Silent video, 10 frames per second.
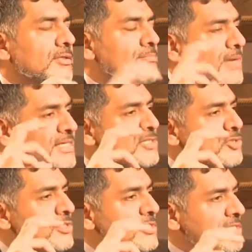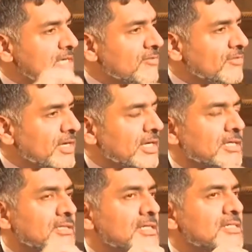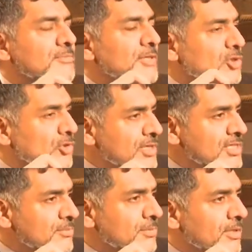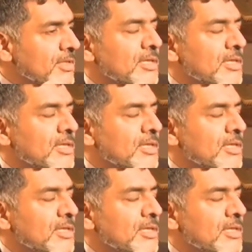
The message in the CV needs to be crisp.